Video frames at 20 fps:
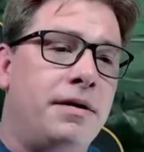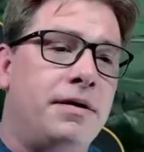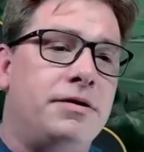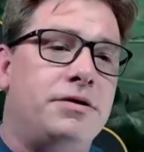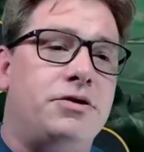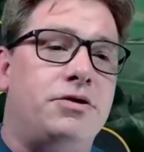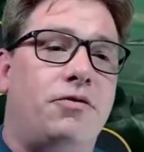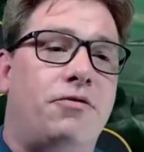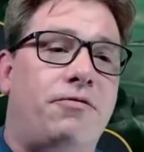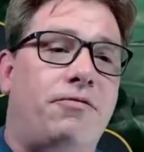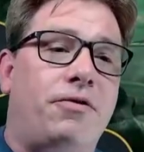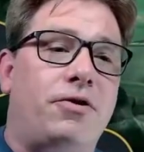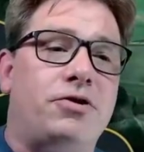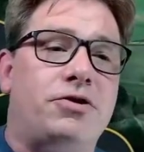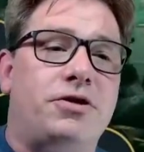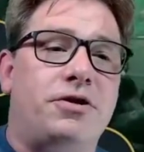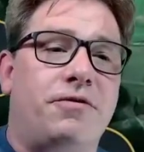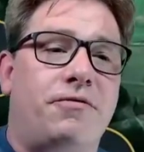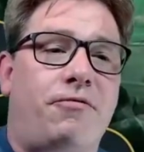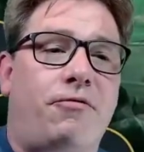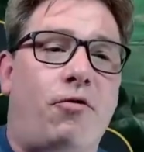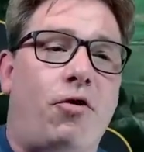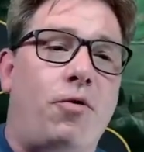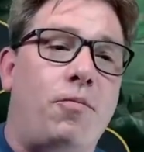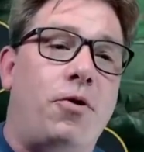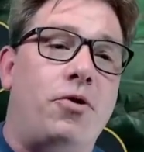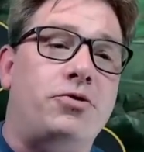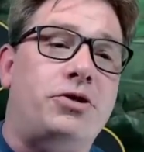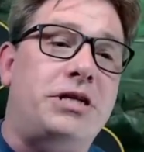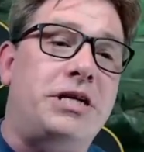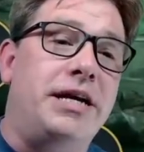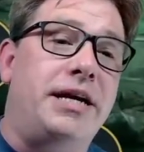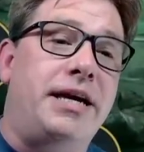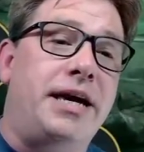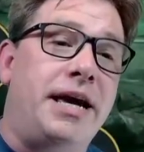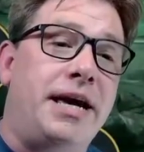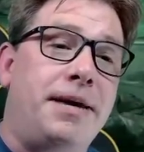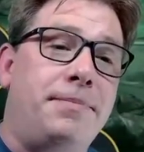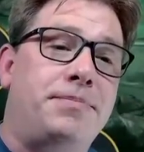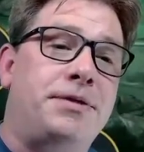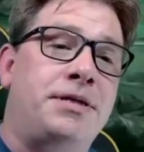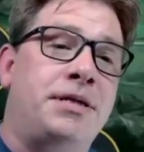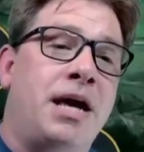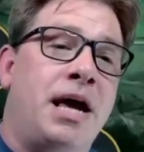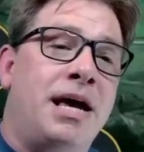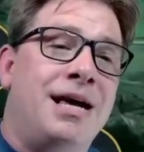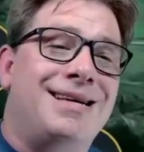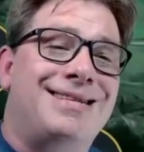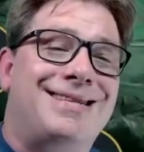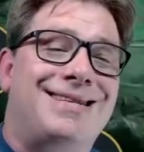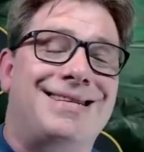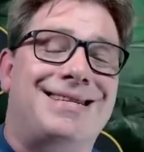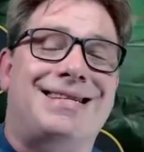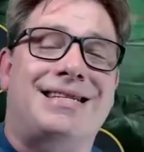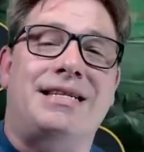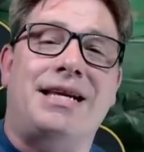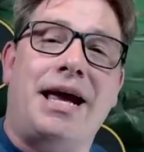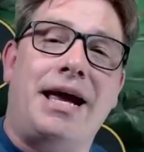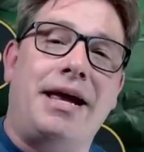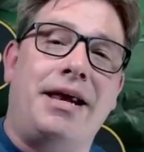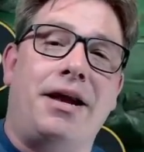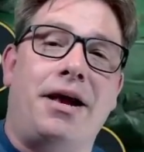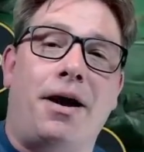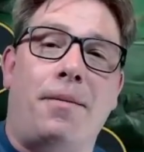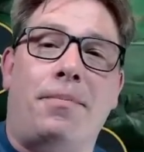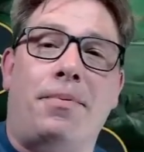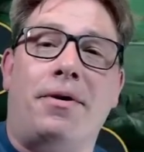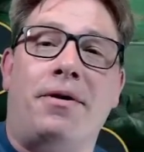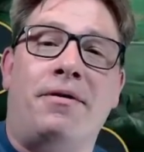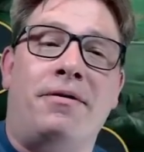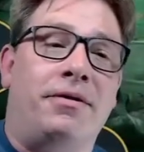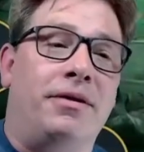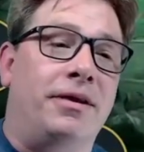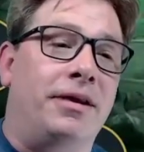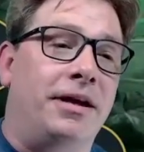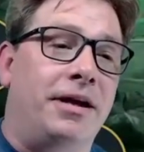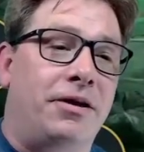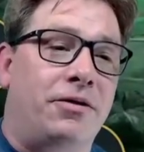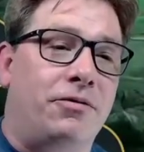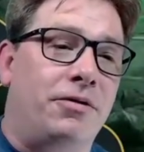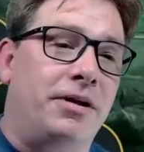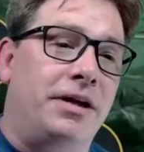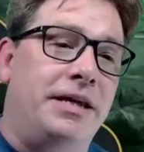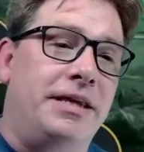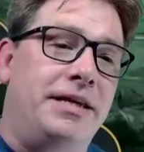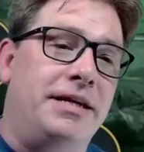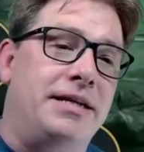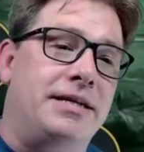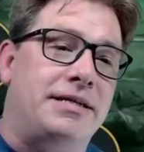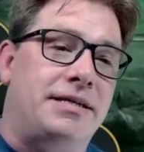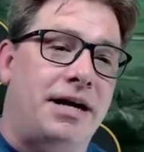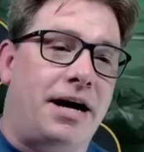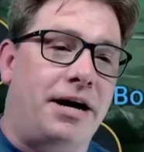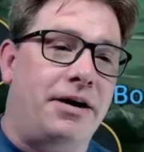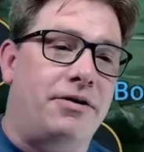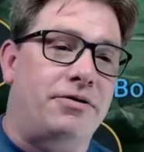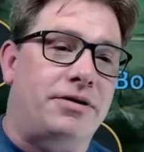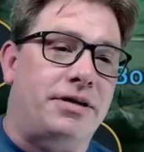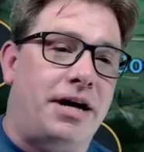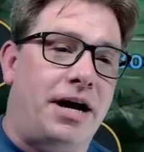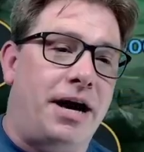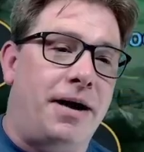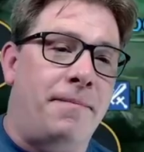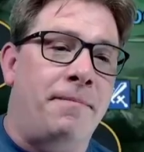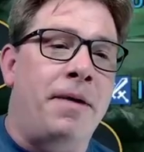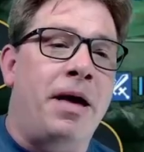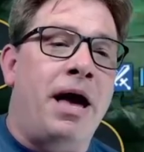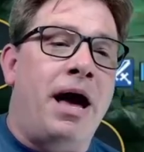So first and foremost, he keeps sustain up literally the entire time.